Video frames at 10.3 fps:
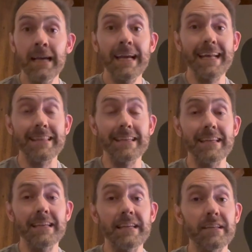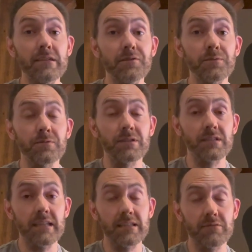and the EQs were
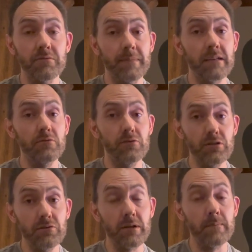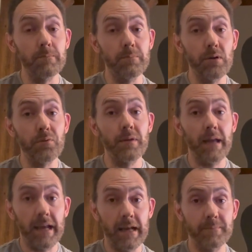set to about noon on both
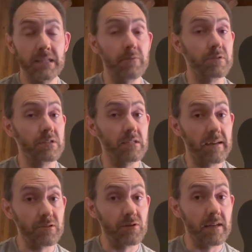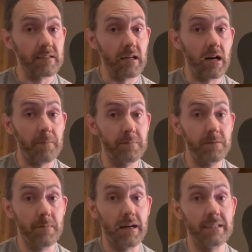amps. I was not trying to
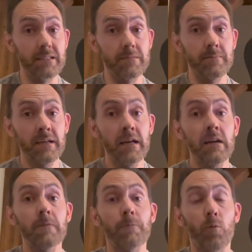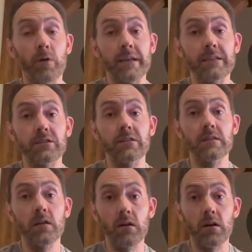optimize them for each
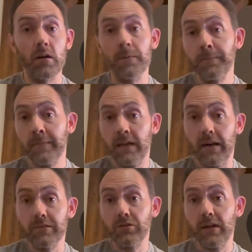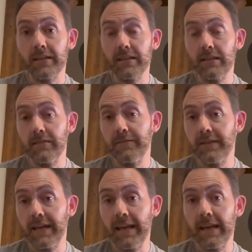guitar. I was trying to give
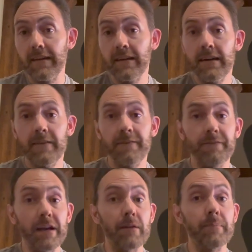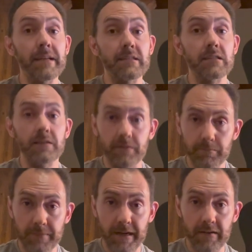a fair basis of
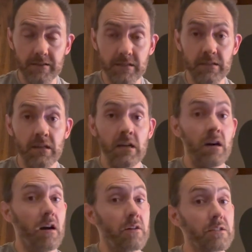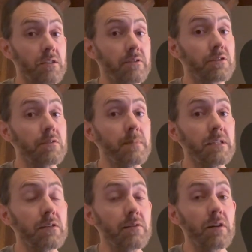comparison. Also, it should be
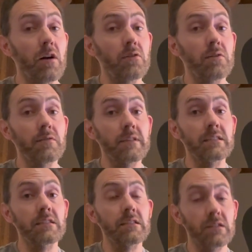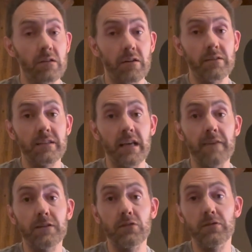noted all of these guitars
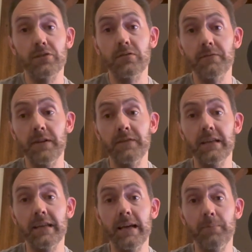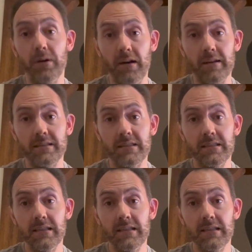have 250K pots.